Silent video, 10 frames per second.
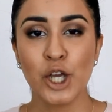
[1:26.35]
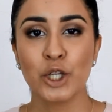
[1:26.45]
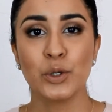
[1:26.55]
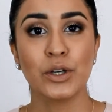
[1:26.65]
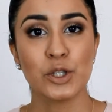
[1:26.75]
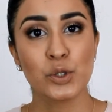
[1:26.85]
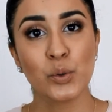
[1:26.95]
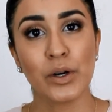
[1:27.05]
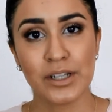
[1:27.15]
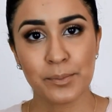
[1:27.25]
you get
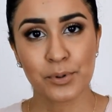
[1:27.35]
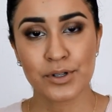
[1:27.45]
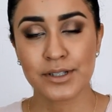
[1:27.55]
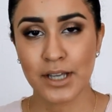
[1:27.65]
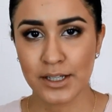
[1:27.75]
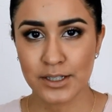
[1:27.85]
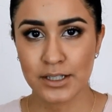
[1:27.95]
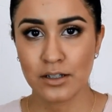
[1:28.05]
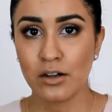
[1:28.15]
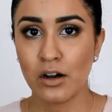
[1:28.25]
twenty
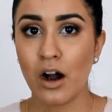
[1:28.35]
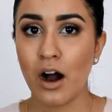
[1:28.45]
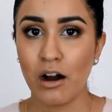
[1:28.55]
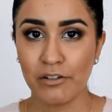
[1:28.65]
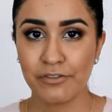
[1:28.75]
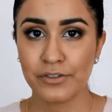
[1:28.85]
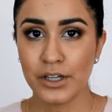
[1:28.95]
percent off